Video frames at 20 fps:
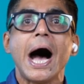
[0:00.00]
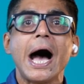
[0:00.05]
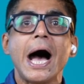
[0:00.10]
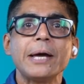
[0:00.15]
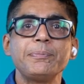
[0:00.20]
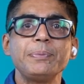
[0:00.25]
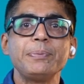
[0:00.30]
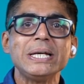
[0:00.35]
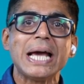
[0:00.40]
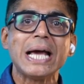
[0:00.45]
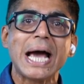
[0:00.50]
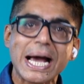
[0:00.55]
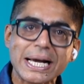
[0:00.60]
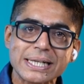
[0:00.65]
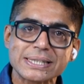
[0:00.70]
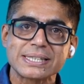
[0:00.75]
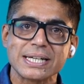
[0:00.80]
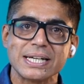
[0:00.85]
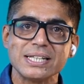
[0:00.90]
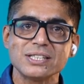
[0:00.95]
IP
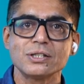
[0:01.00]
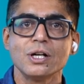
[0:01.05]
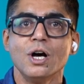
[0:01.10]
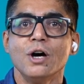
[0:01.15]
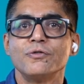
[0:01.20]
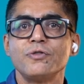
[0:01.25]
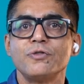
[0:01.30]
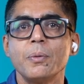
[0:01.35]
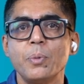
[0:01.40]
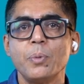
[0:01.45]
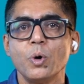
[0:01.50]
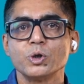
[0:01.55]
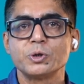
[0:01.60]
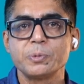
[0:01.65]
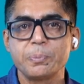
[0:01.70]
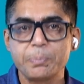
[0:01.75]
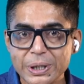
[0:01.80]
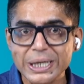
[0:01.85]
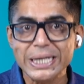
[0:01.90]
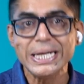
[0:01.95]
access for
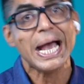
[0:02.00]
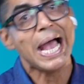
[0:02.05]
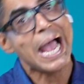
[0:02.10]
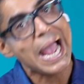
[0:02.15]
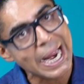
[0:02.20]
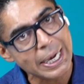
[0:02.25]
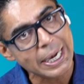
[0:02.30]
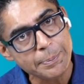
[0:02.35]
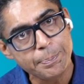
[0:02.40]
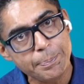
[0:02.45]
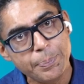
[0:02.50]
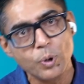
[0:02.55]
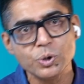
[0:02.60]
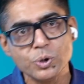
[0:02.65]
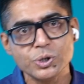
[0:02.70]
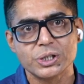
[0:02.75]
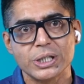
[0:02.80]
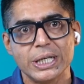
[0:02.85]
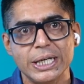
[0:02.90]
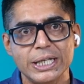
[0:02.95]
both pre- and
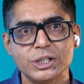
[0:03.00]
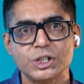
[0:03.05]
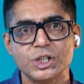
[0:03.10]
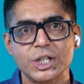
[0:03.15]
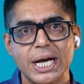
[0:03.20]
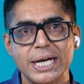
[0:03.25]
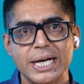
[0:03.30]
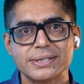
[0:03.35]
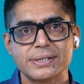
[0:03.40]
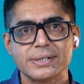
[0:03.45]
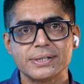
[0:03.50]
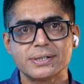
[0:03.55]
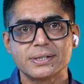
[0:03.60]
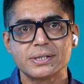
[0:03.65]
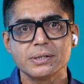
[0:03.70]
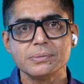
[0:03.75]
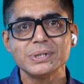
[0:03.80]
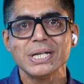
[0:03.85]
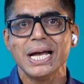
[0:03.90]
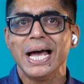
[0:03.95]
post-AGI
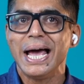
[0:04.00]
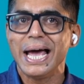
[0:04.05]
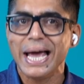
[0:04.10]
systems,